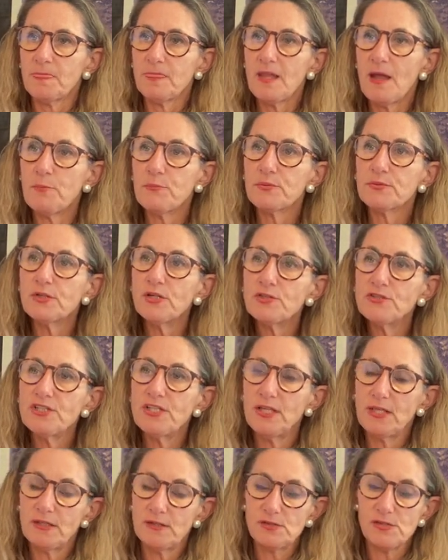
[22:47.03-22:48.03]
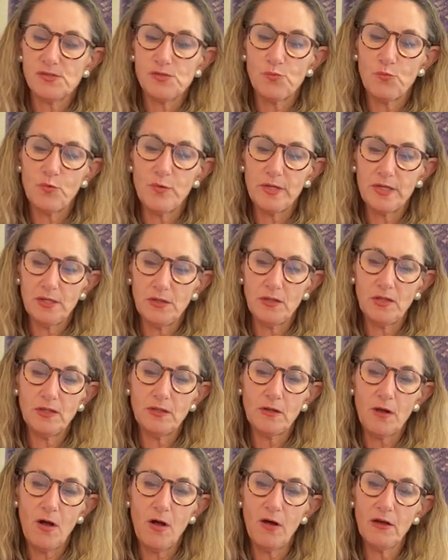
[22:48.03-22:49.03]
Now, proteins
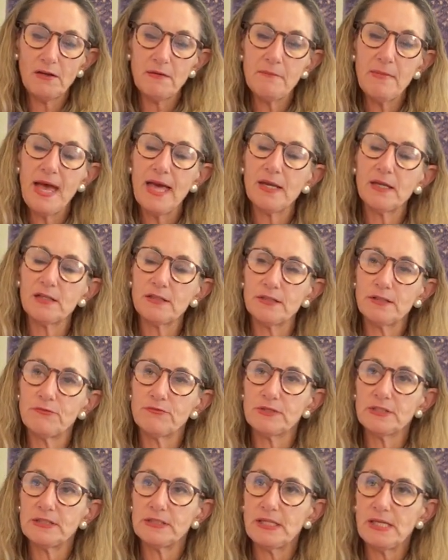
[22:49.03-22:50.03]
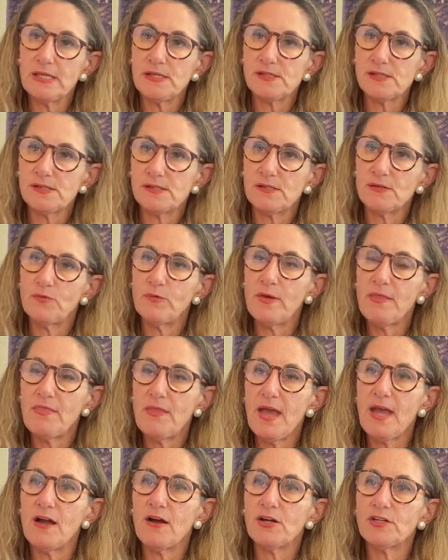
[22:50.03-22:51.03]
will automatically release when
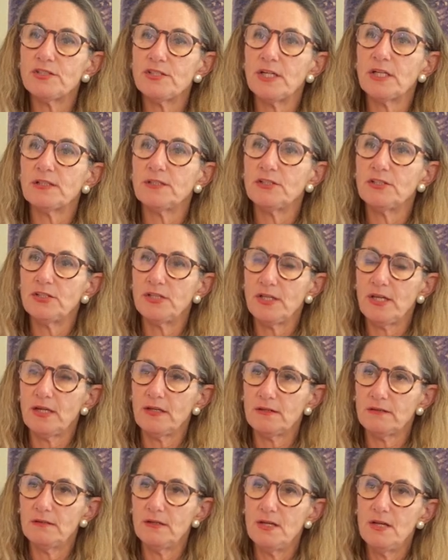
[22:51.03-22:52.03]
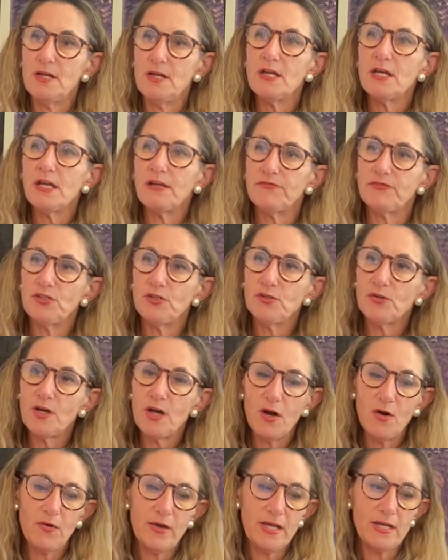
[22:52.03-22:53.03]
they are done cooking. If you
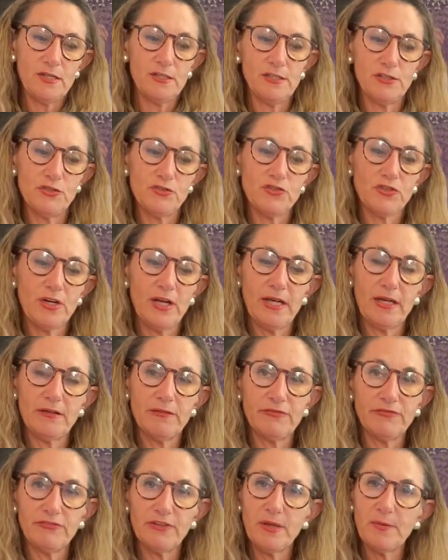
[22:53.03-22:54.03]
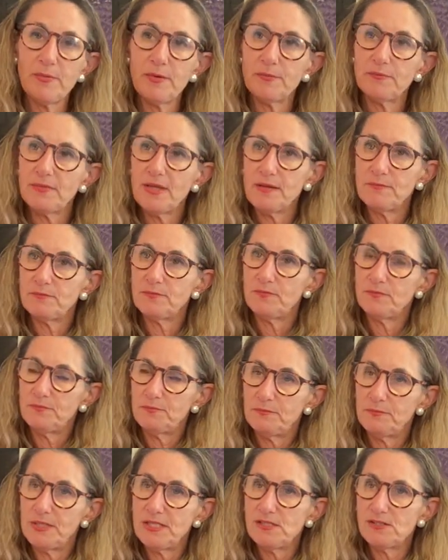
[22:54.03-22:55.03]
go in and you try and flip up that
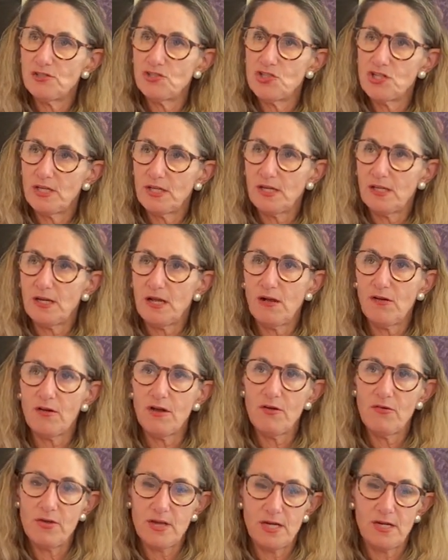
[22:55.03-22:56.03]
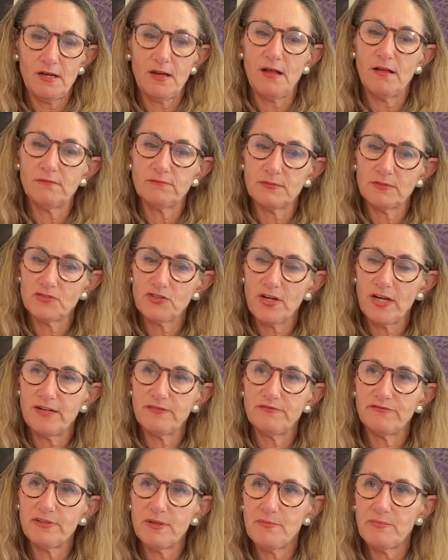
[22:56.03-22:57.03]
piece of chicken, I'll go in and I'll try
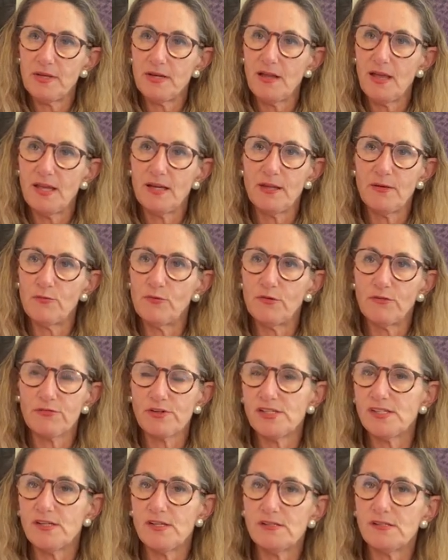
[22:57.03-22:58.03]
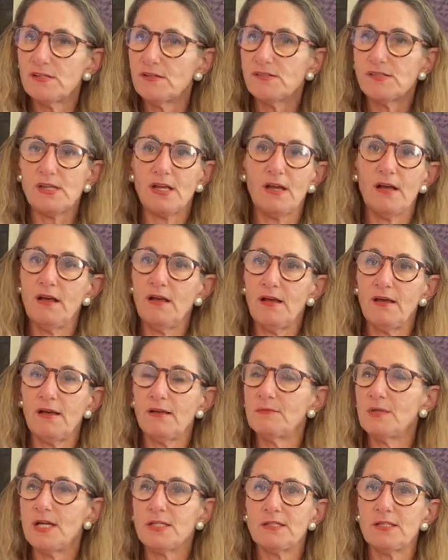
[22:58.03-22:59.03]
and flip it and it will resist. It'll say, uh, uh
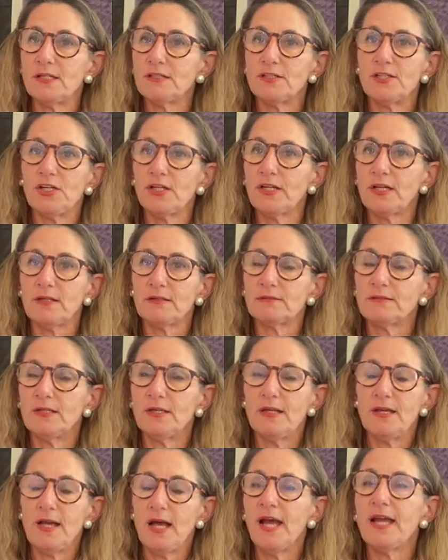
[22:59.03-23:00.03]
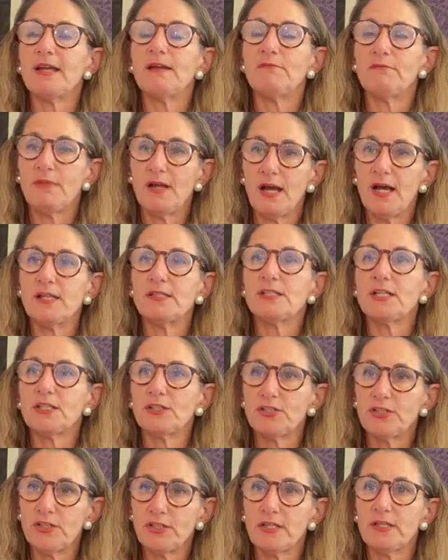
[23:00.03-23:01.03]
I'm not done cooking. I am not
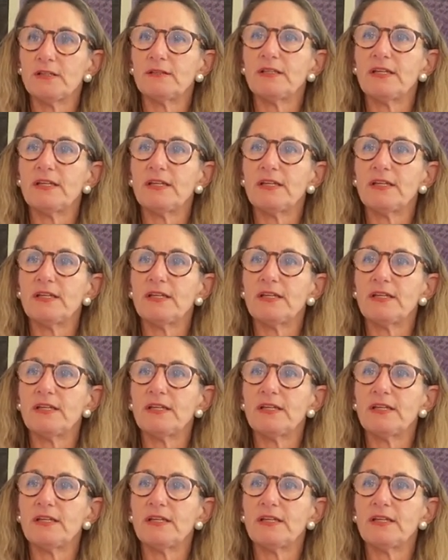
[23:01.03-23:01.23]
done cooking.